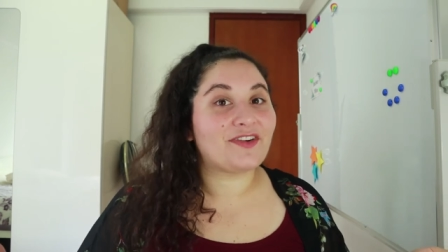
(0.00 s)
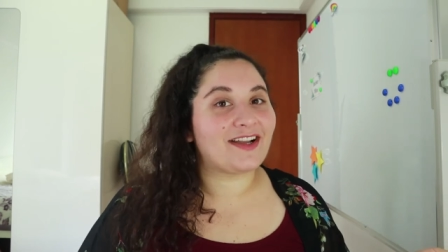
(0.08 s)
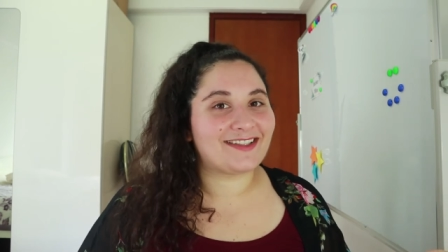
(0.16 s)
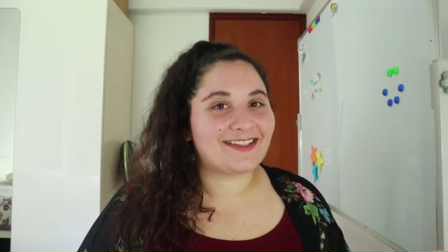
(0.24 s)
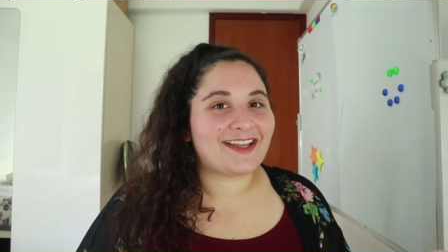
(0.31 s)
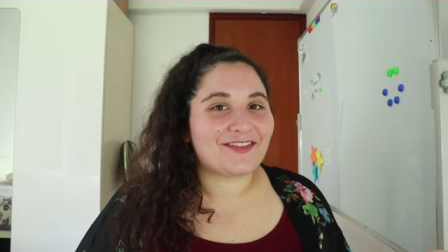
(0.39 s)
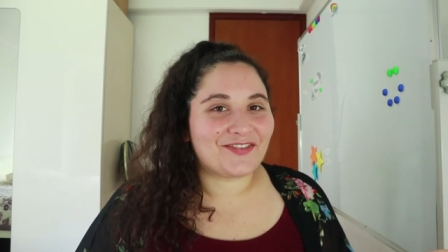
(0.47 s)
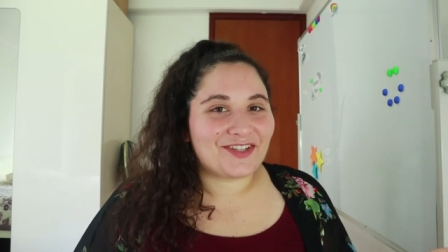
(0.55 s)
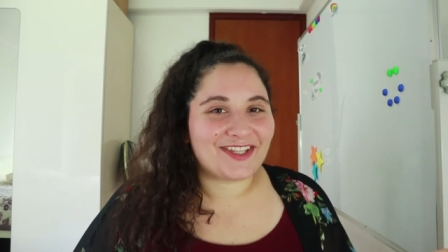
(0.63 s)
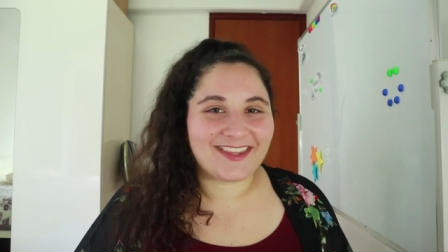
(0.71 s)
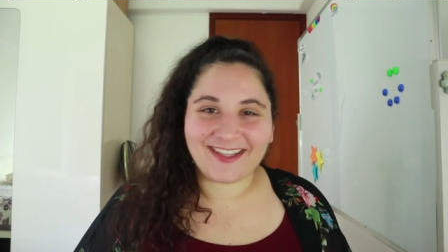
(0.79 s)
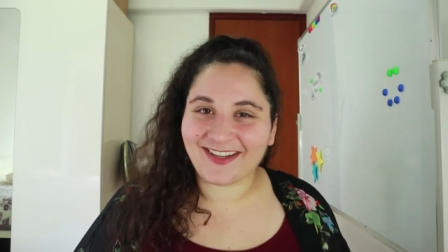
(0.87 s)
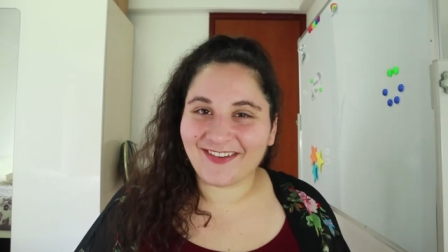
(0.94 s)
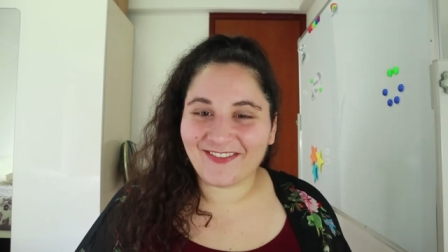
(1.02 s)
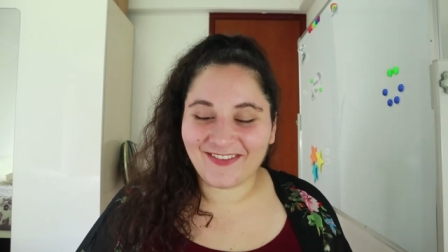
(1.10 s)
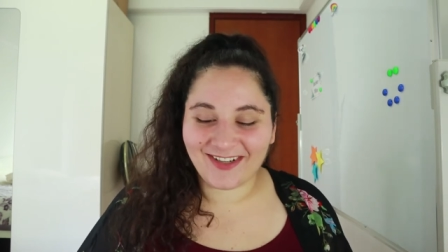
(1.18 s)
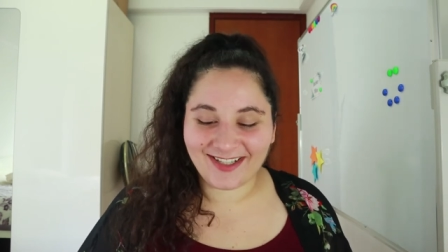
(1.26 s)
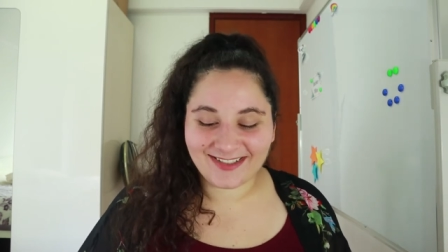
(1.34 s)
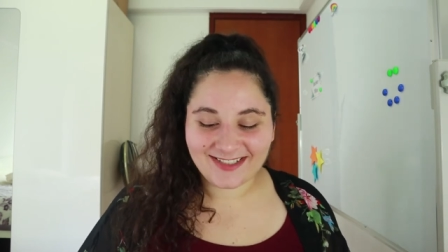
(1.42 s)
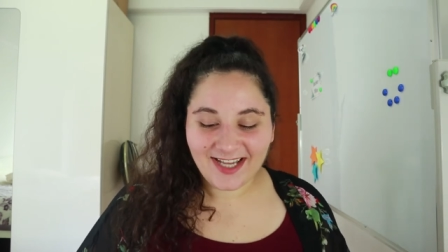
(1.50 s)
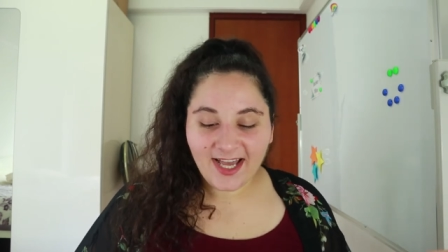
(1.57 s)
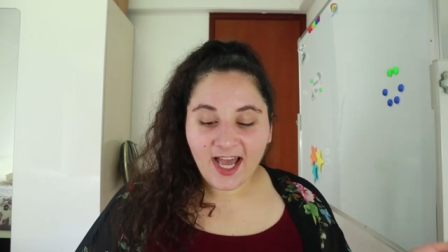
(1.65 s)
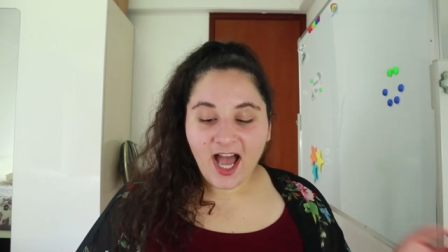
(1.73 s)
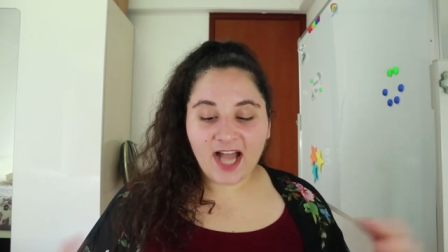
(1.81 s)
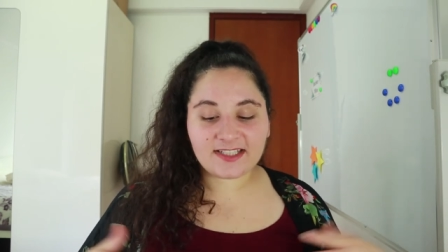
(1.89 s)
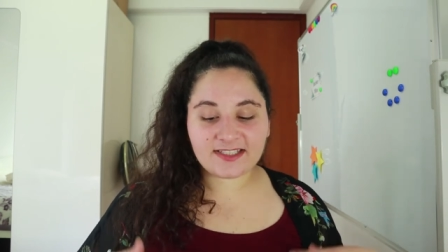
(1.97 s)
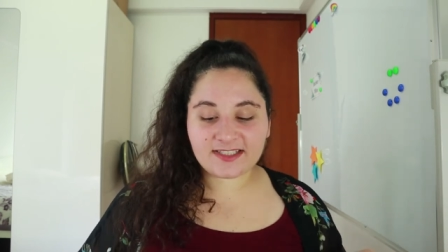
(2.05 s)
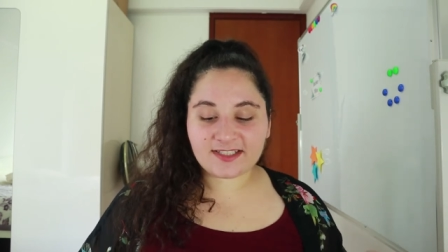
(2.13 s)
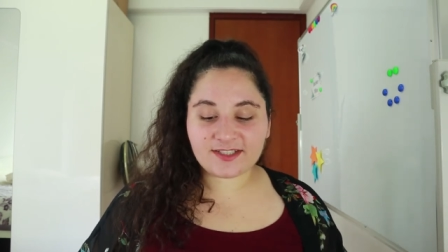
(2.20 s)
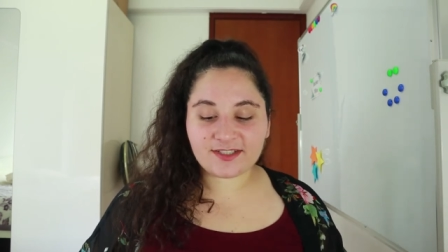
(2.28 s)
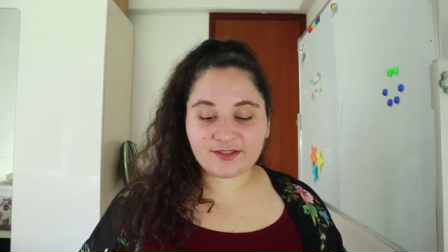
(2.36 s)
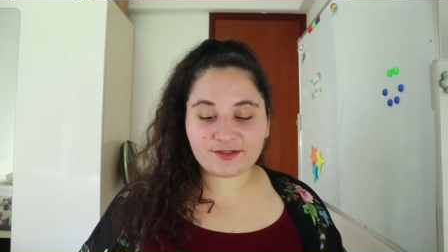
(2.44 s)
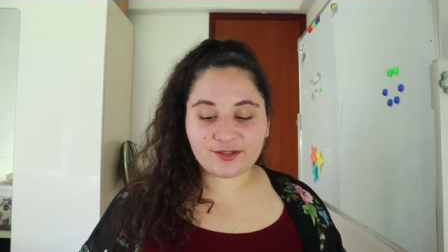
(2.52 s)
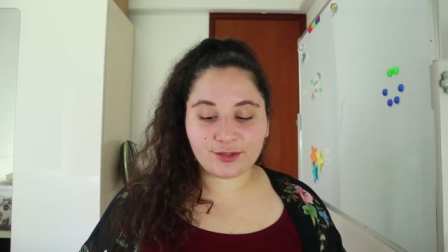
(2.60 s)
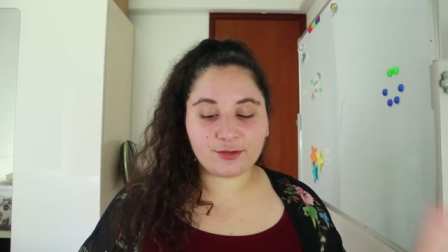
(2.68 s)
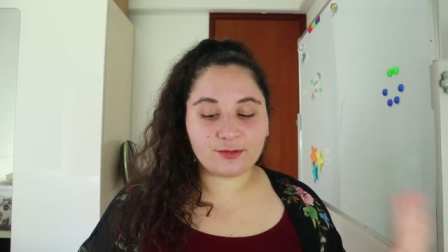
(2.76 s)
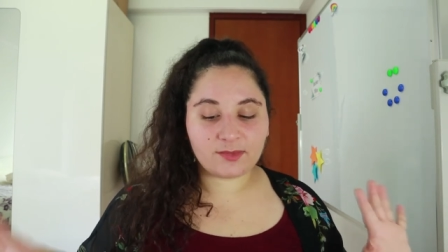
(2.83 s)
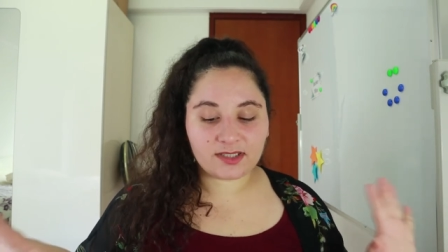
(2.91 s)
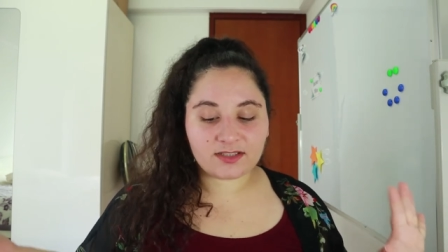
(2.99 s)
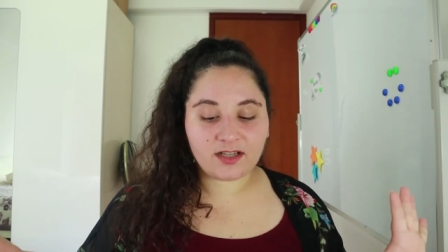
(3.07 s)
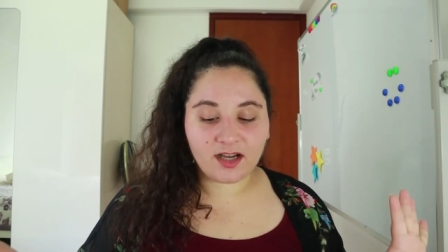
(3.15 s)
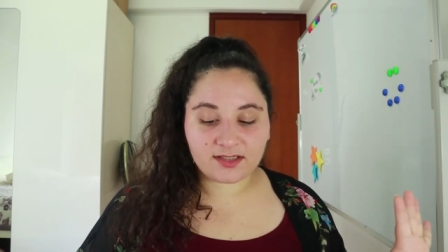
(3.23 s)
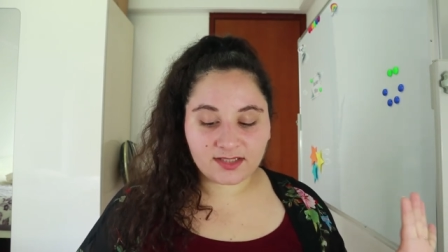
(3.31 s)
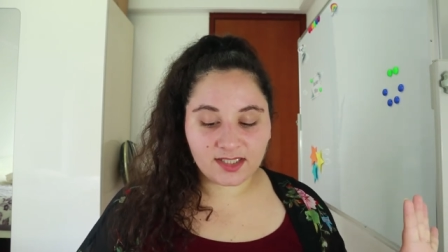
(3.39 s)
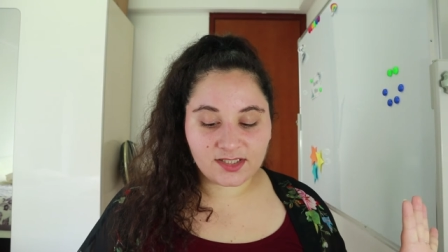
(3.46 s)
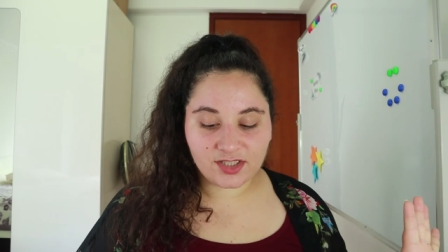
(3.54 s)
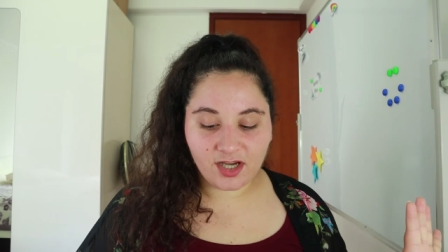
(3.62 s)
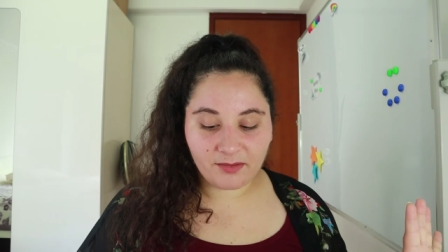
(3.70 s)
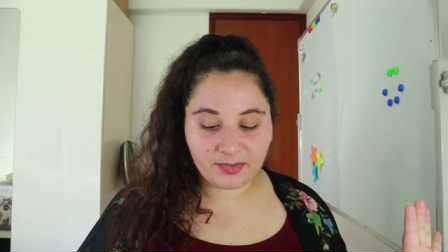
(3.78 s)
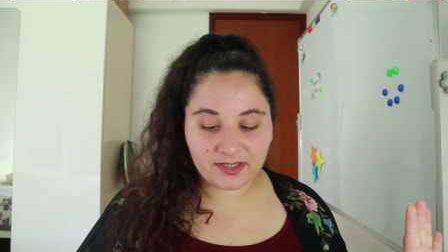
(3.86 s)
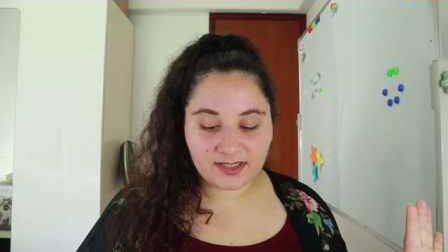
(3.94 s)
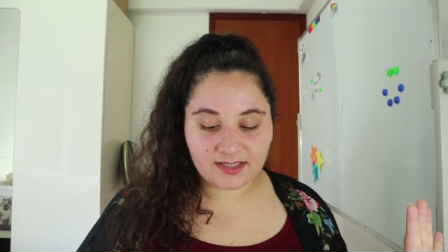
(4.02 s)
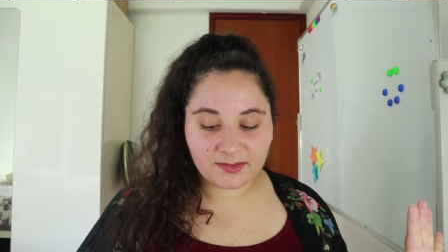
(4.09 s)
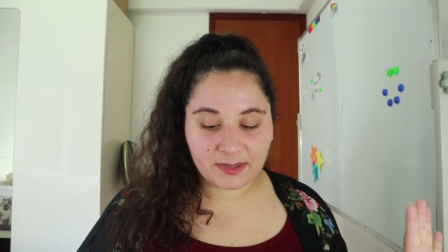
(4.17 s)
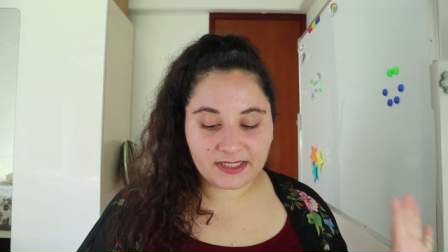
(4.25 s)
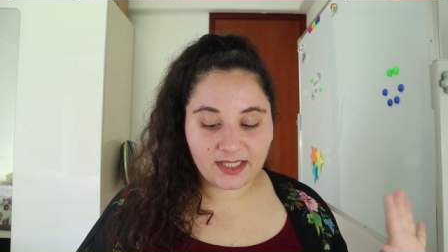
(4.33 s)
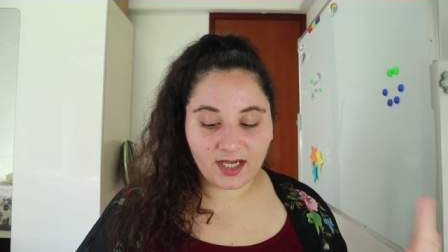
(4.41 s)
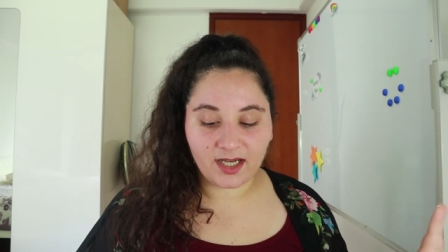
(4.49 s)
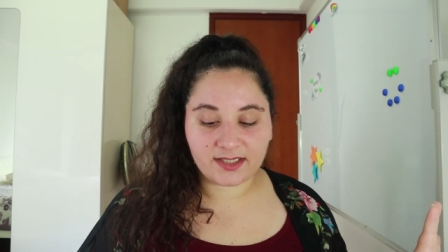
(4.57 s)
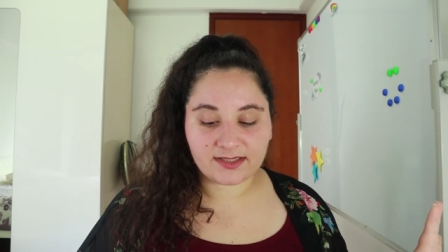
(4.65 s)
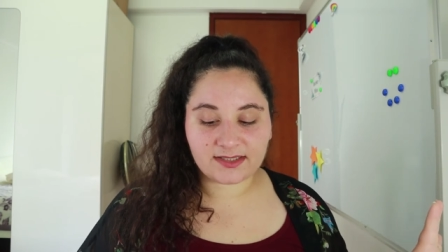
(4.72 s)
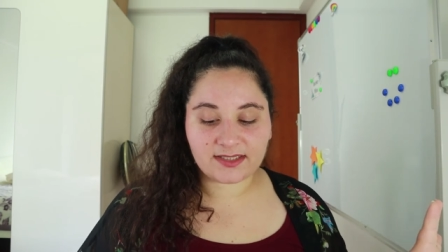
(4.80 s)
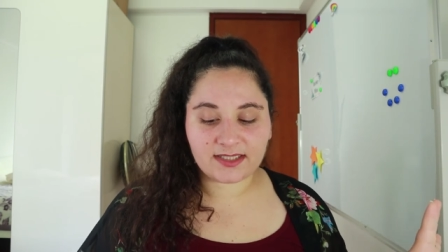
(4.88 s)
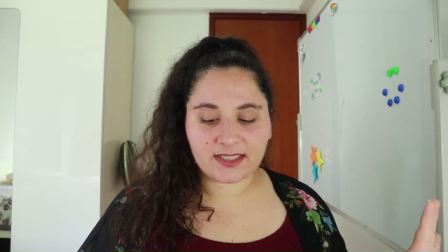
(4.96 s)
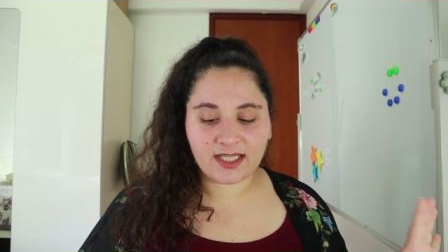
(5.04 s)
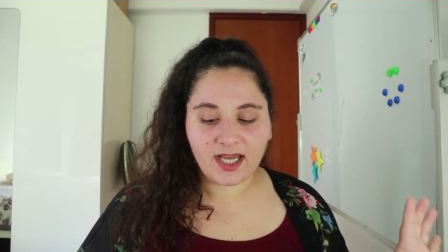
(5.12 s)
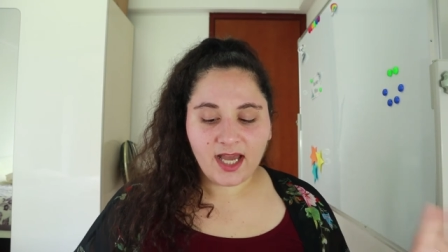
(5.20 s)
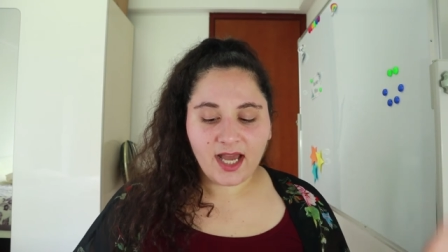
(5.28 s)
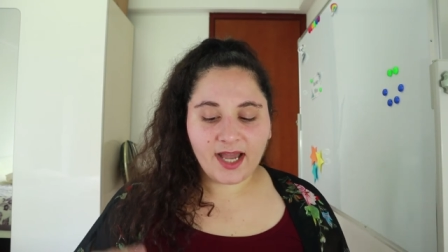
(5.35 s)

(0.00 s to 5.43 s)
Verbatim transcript: find everything I want. I didn't do too much online shopping this month, honestly.